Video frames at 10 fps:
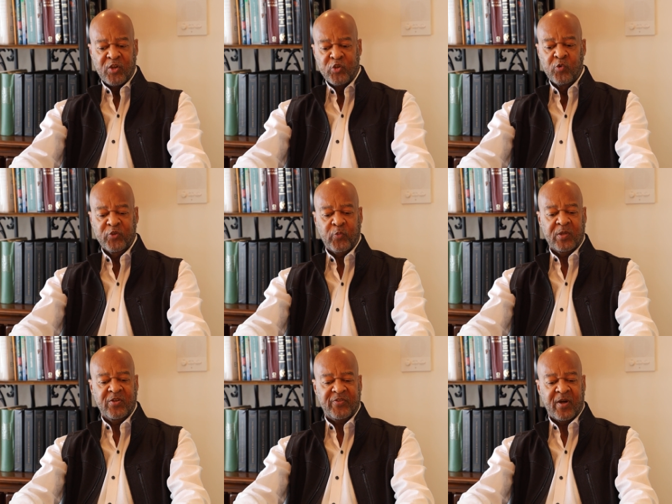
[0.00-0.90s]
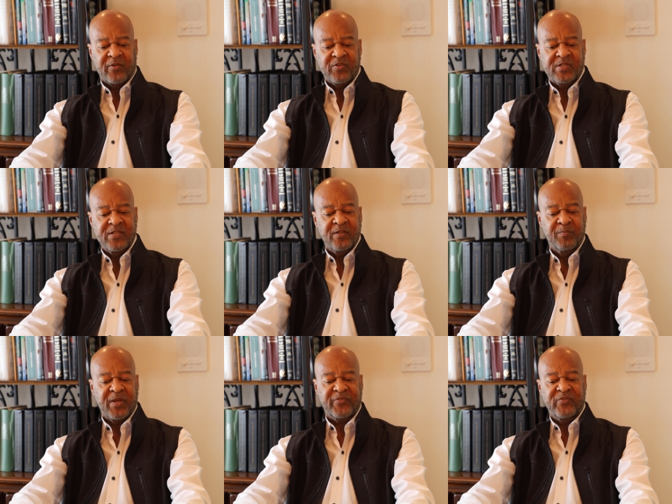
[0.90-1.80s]
You as well as others see the
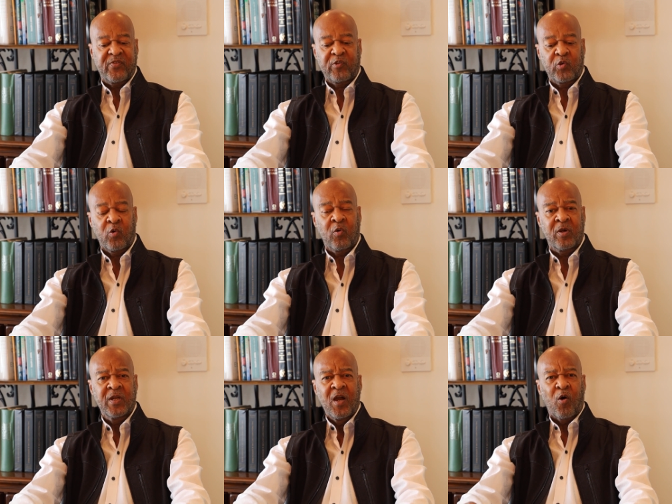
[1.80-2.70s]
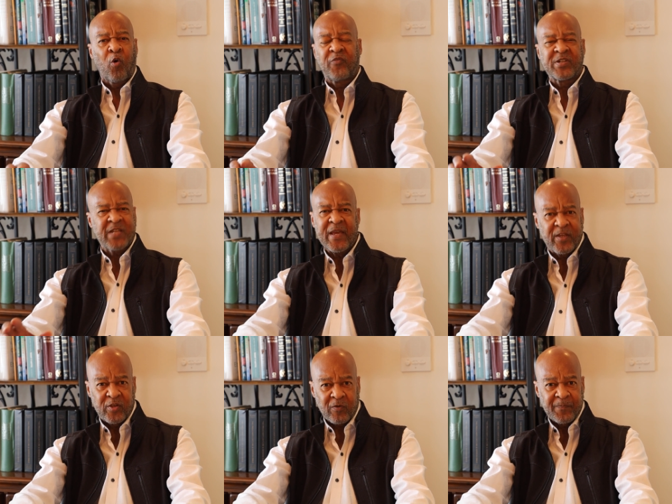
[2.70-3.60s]
blessings of the Lord
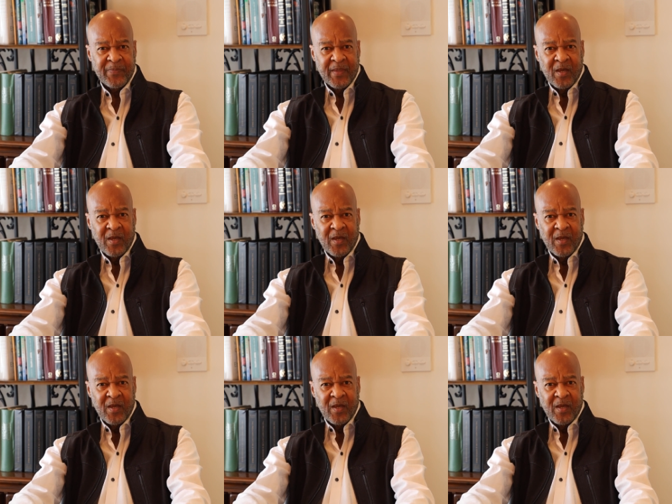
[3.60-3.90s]
overtake you.